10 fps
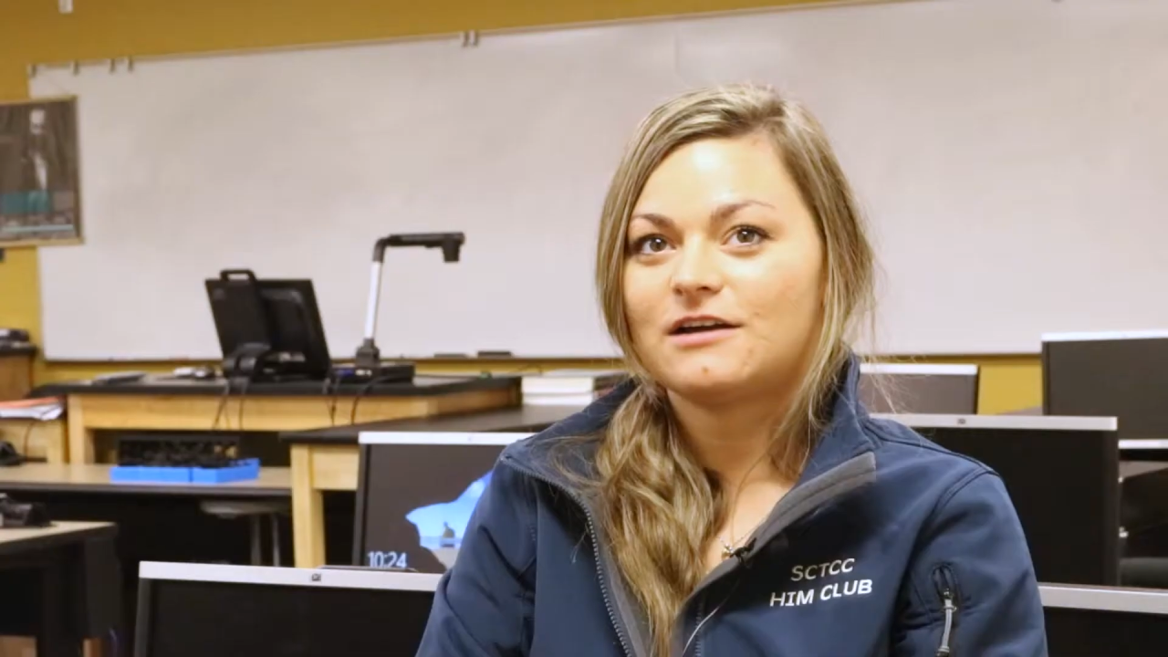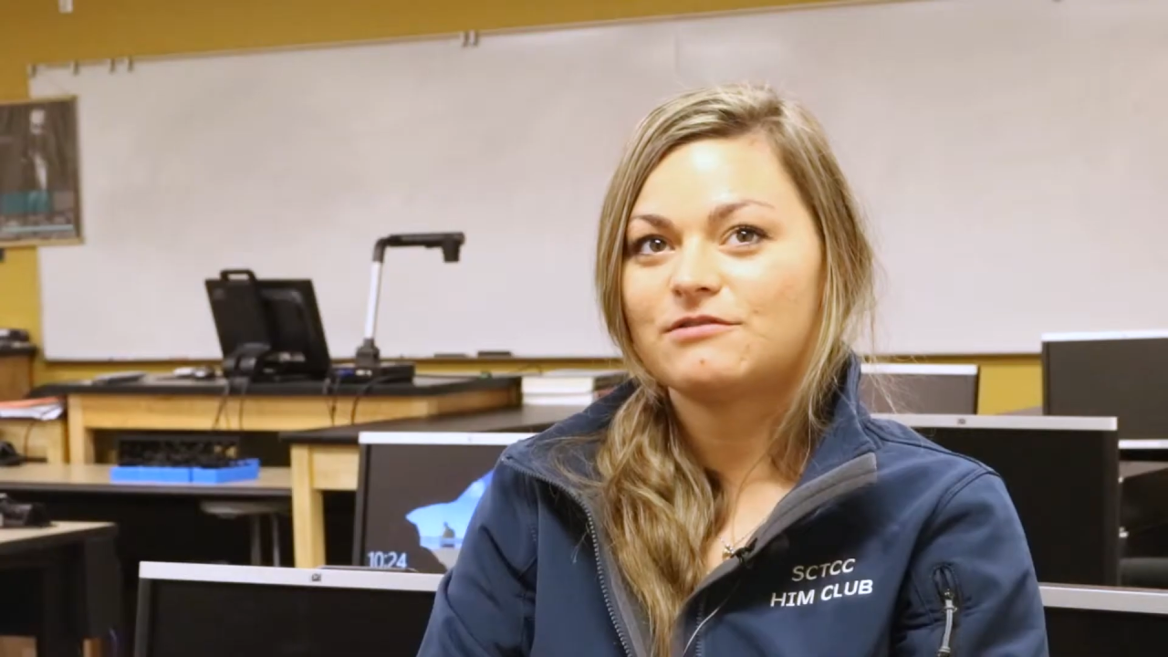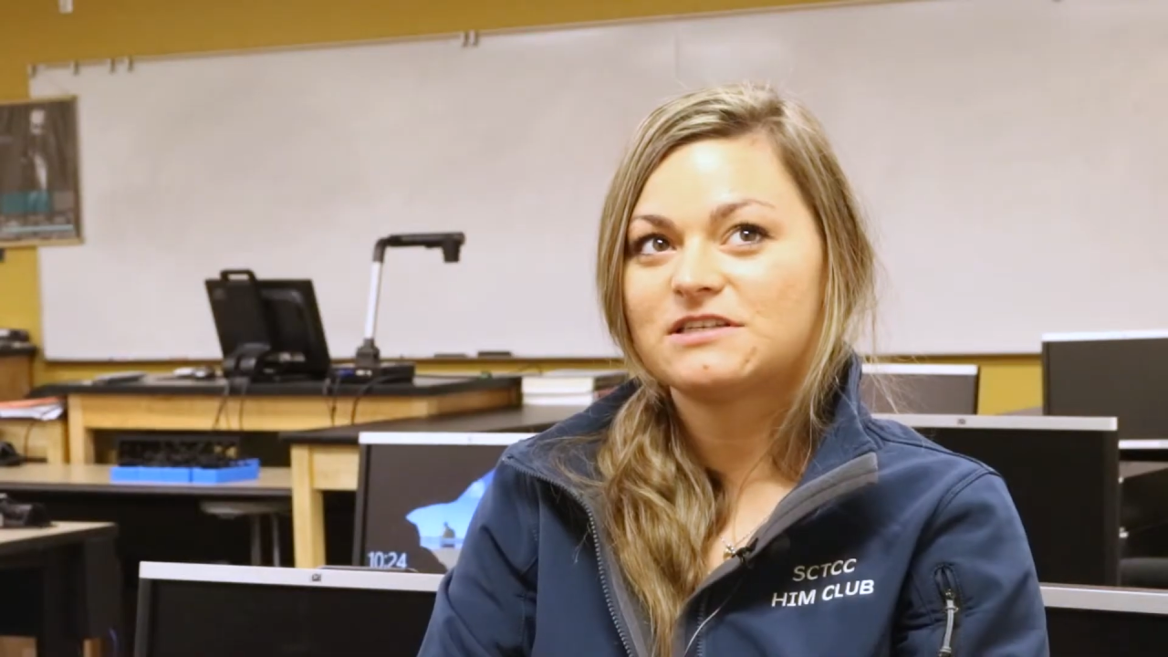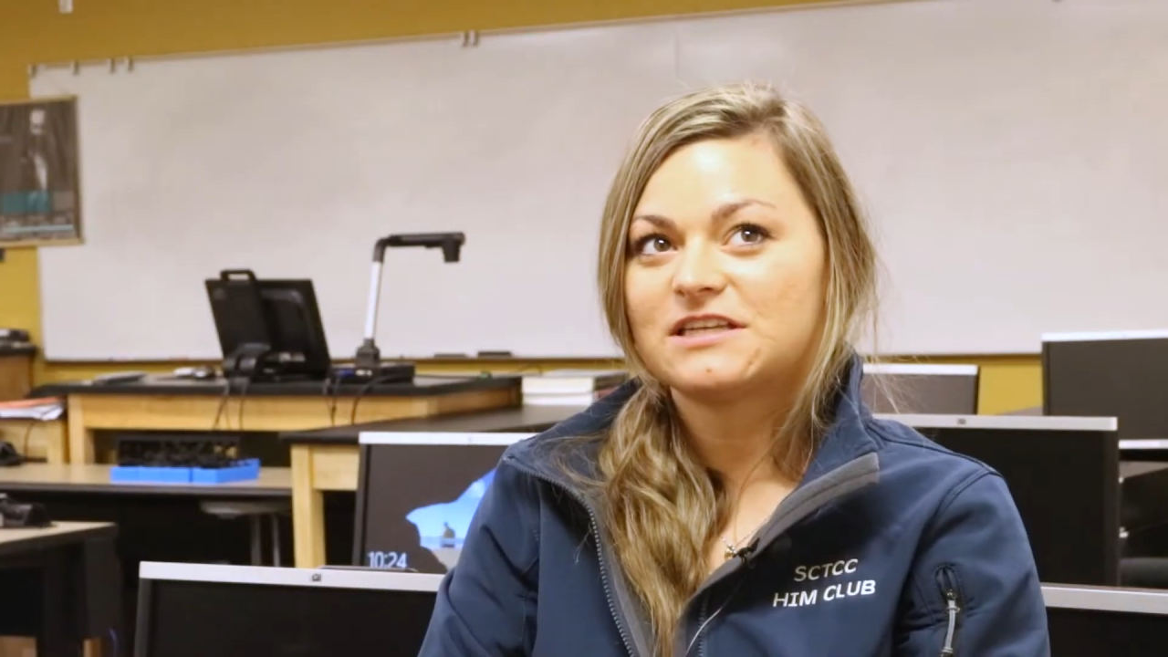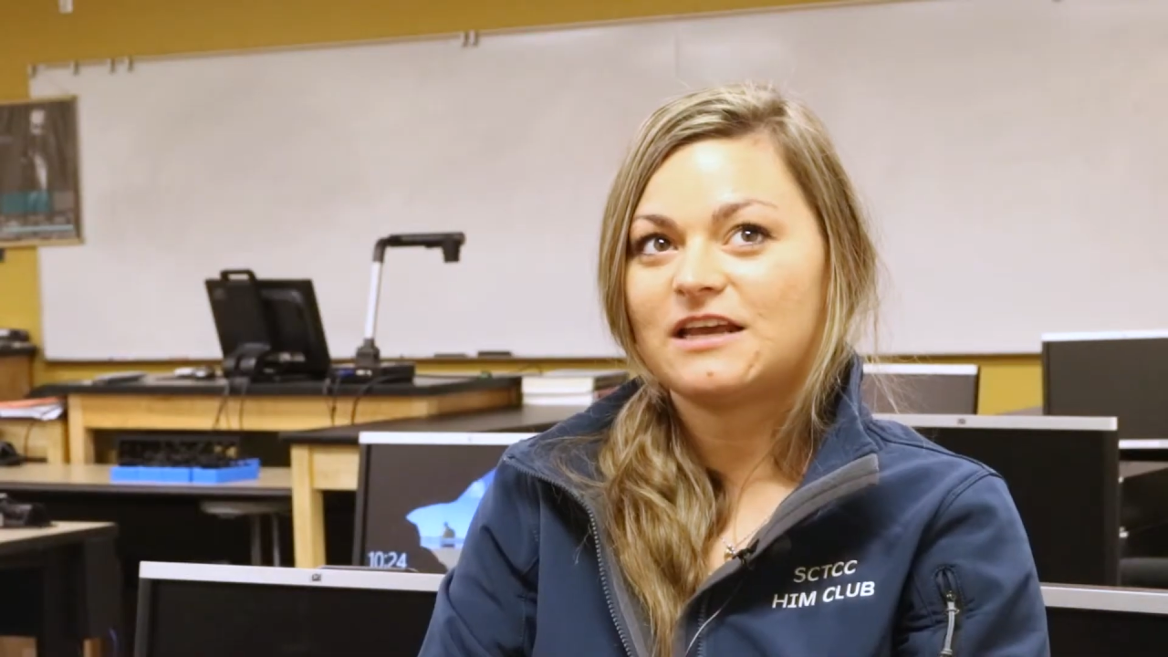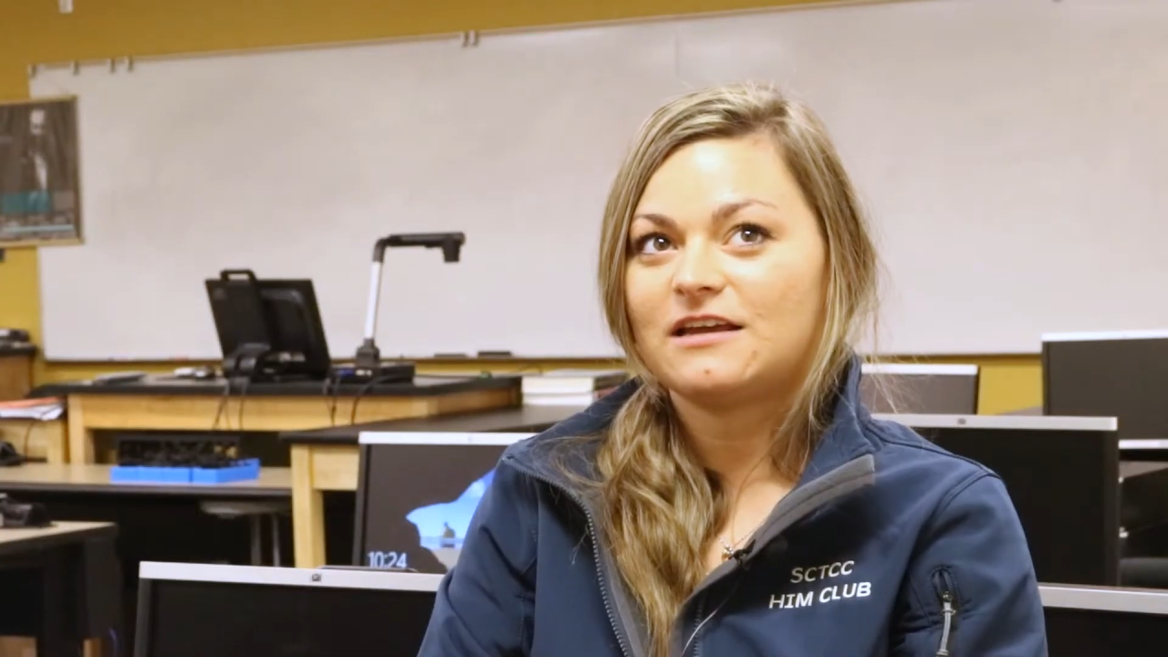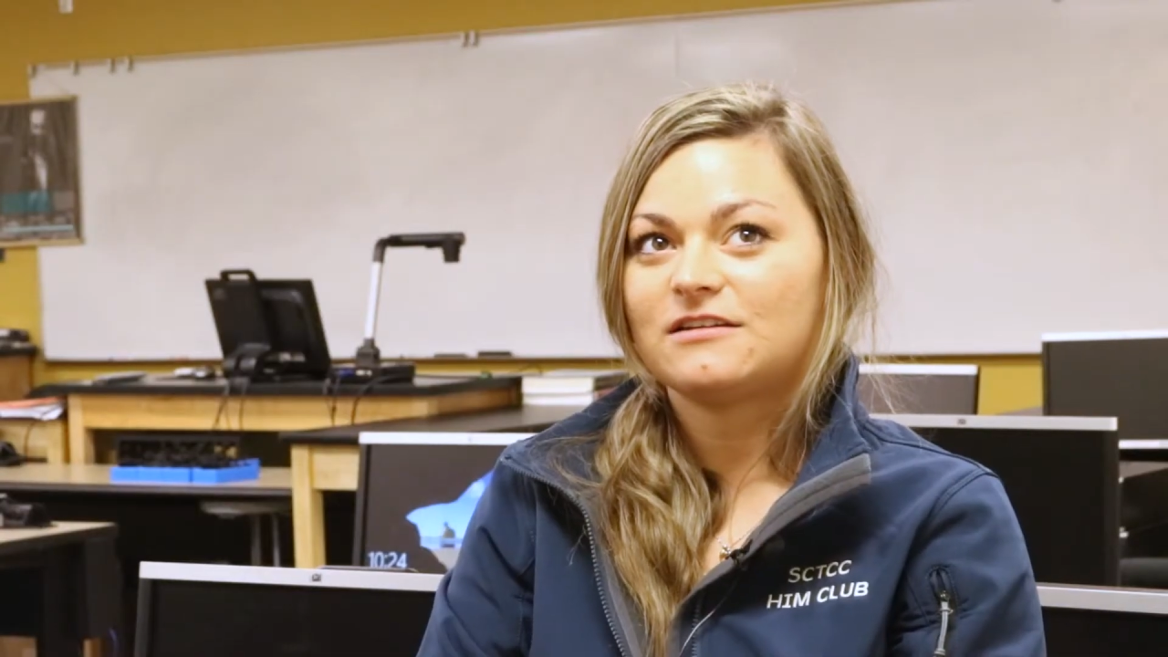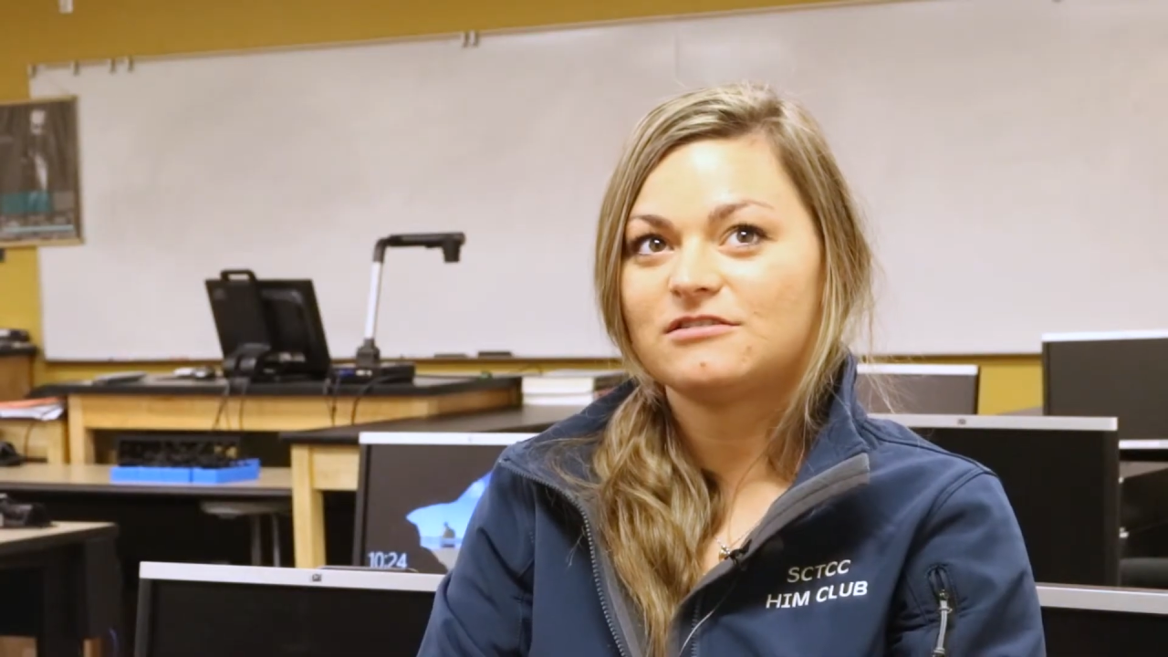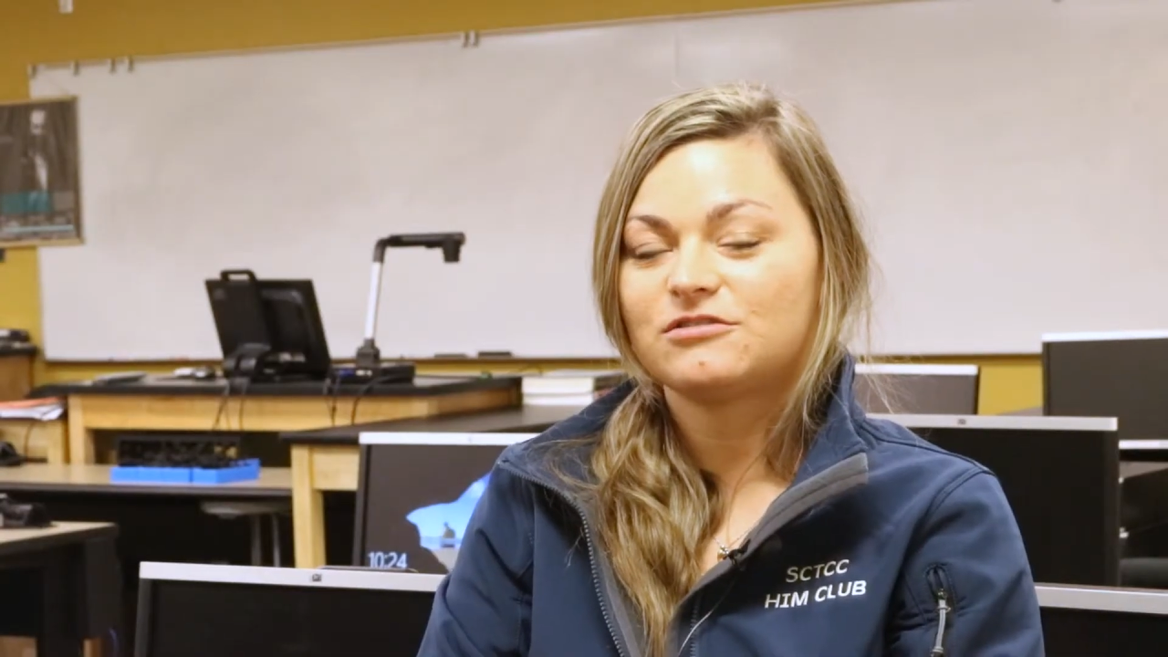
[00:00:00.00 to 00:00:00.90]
I would say